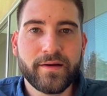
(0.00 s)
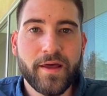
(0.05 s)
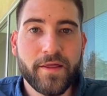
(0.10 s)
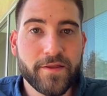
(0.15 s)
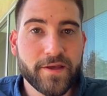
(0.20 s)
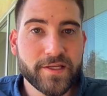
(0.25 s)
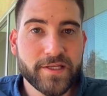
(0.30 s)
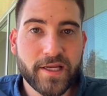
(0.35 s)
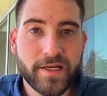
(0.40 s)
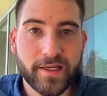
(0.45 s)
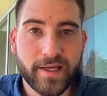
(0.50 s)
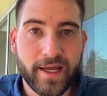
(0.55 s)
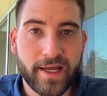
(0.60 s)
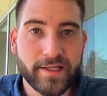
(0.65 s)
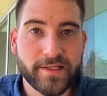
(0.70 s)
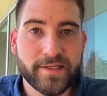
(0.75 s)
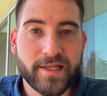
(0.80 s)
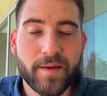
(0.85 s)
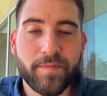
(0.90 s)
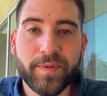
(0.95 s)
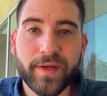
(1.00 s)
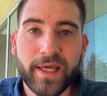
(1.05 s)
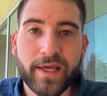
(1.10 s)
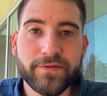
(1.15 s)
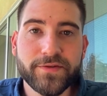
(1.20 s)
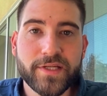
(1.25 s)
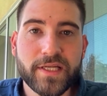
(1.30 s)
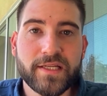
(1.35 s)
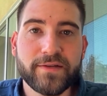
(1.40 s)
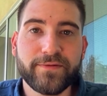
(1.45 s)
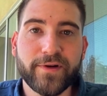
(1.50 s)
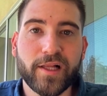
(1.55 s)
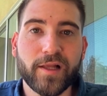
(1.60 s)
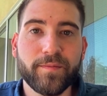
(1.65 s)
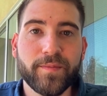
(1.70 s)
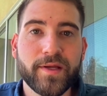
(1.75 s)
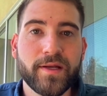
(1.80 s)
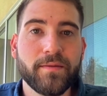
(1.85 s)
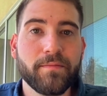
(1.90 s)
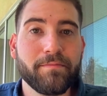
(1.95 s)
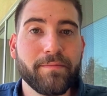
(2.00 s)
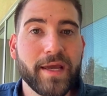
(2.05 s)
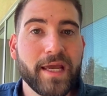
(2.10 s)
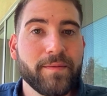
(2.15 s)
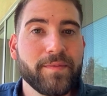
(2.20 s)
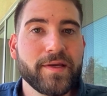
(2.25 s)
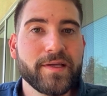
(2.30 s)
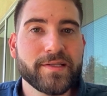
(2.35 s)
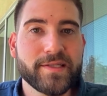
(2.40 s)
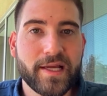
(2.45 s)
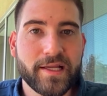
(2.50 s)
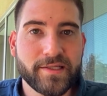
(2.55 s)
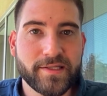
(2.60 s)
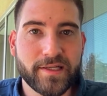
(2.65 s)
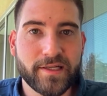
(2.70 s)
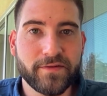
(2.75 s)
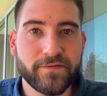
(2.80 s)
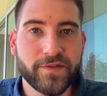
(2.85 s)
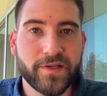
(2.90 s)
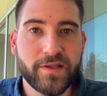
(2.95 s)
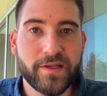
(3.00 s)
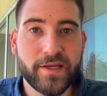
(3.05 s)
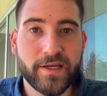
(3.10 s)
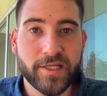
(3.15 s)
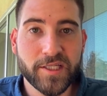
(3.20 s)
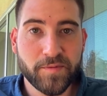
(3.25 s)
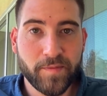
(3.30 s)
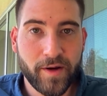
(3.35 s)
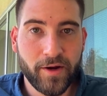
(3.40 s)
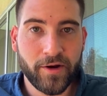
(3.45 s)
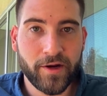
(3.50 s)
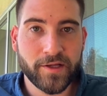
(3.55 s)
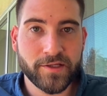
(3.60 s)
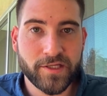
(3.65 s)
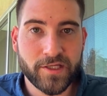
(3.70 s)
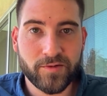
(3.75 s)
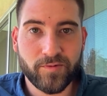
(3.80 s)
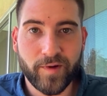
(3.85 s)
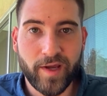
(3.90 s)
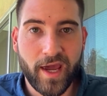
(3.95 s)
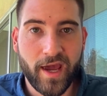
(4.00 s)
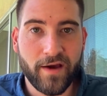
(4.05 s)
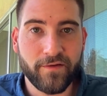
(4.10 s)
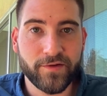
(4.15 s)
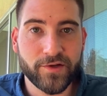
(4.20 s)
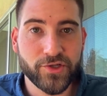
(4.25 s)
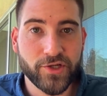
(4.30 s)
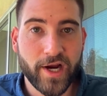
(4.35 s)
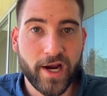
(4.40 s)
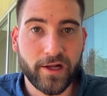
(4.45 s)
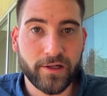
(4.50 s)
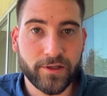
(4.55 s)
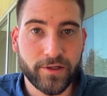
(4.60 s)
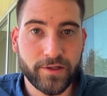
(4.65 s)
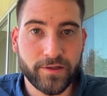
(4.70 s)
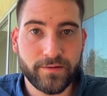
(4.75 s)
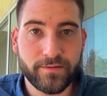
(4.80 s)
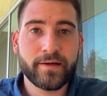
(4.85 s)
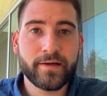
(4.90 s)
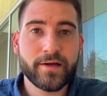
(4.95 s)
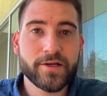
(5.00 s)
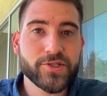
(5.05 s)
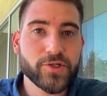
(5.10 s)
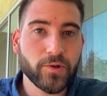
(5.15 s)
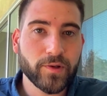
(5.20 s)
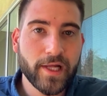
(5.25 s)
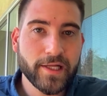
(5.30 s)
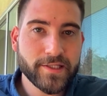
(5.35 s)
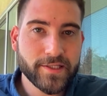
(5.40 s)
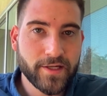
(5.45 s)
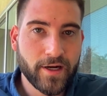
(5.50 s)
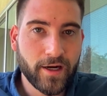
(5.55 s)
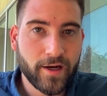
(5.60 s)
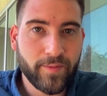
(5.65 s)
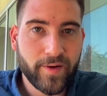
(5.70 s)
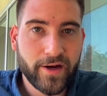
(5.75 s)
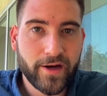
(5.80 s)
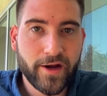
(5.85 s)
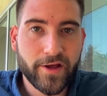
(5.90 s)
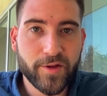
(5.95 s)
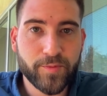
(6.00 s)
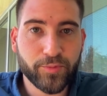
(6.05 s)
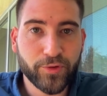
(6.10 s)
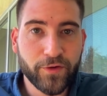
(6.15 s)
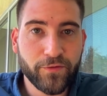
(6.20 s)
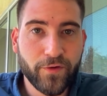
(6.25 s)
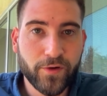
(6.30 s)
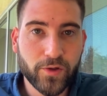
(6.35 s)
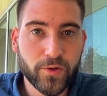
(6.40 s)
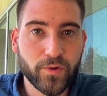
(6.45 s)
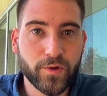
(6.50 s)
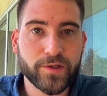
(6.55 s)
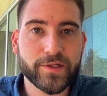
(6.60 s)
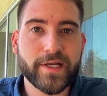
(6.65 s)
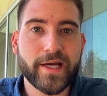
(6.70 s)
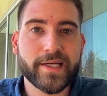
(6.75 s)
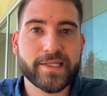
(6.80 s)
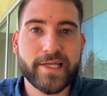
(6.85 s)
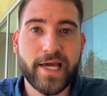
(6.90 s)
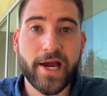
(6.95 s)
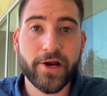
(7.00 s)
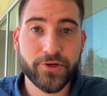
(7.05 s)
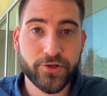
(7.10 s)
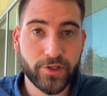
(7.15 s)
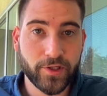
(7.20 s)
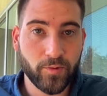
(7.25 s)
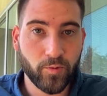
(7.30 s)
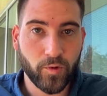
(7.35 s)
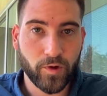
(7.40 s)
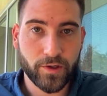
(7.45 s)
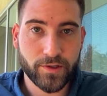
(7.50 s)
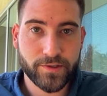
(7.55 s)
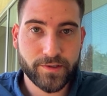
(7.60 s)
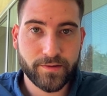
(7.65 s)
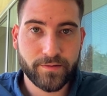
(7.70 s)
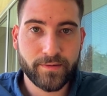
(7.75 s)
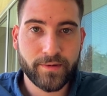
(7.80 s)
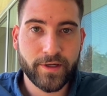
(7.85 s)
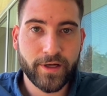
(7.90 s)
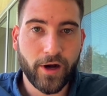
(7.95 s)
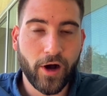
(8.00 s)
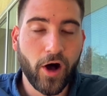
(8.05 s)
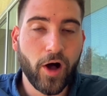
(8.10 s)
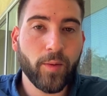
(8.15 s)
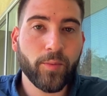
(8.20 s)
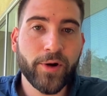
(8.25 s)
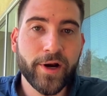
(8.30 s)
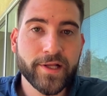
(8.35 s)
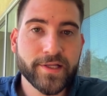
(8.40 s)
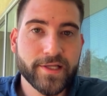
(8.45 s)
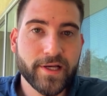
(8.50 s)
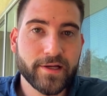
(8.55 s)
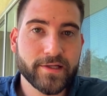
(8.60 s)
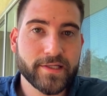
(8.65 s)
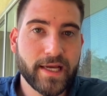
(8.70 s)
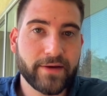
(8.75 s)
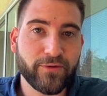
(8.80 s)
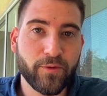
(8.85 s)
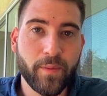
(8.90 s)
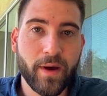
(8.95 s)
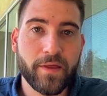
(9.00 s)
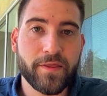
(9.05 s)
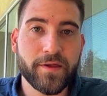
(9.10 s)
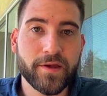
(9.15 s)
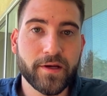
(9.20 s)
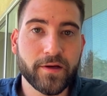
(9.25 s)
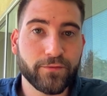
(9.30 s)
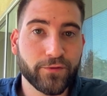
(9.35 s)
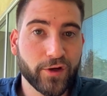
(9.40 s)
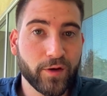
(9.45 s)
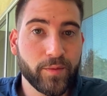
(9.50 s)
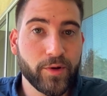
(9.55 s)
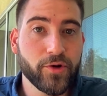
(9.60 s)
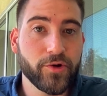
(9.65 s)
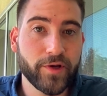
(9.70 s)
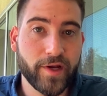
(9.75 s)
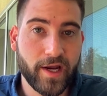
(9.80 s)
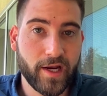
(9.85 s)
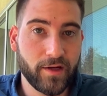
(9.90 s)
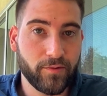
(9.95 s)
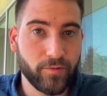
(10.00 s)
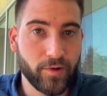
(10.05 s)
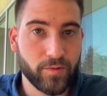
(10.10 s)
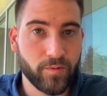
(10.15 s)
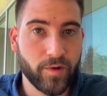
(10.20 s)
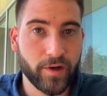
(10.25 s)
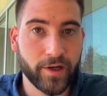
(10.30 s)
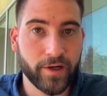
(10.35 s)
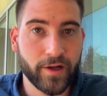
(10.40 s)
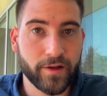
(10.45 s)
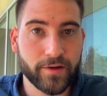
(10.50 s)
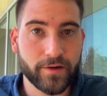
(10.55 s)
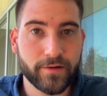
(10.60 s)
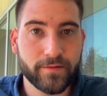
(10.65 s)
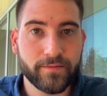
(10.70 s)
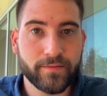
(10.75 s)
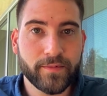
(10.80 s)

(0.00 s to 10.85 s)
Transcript: This indicates that PFC development may be sensitive to the experiences we have in childhood. So let's talk about how the prefrontal cortex actually works. All brain cells have a method of communicating with one another.